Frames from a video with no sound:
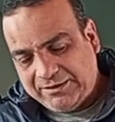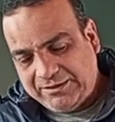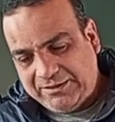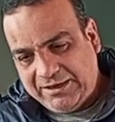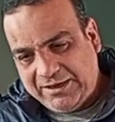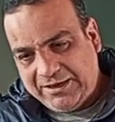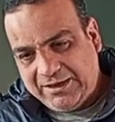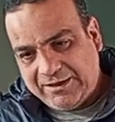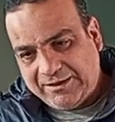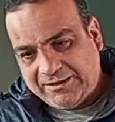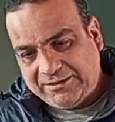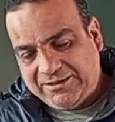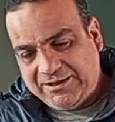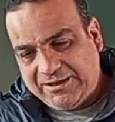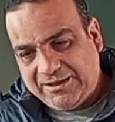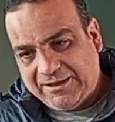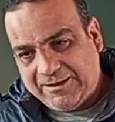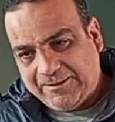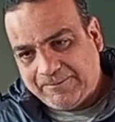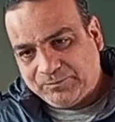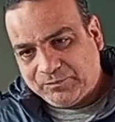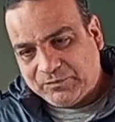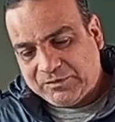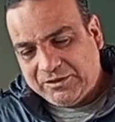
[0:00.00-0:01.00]

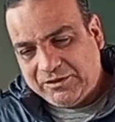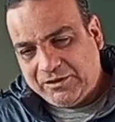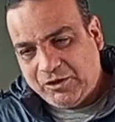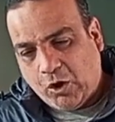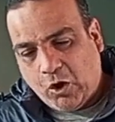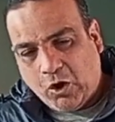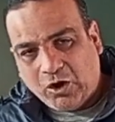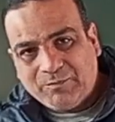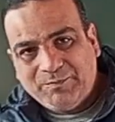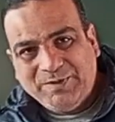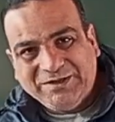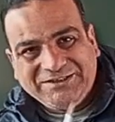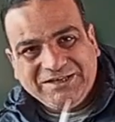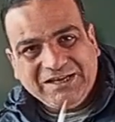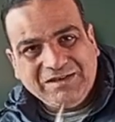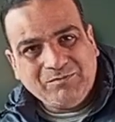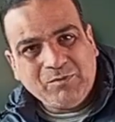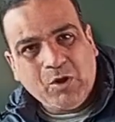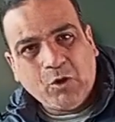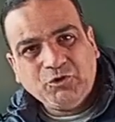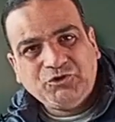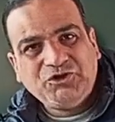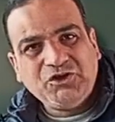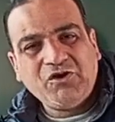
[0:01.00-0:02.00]
the orbital
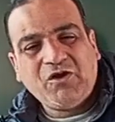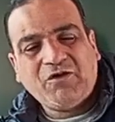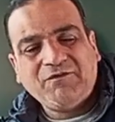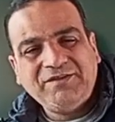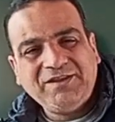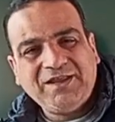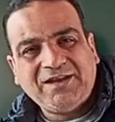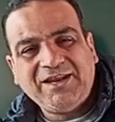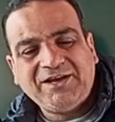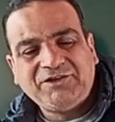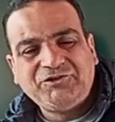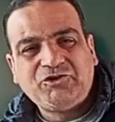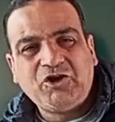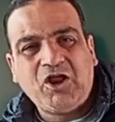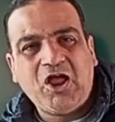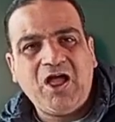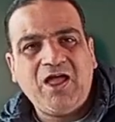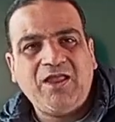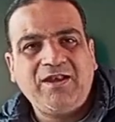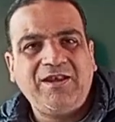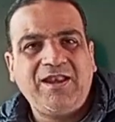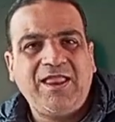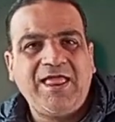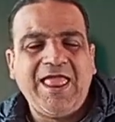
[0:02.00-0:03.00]
motion of the
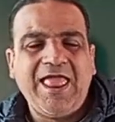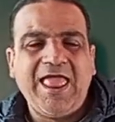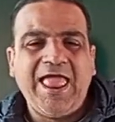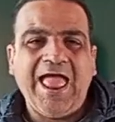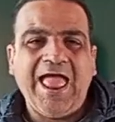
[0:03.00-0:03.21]
electron,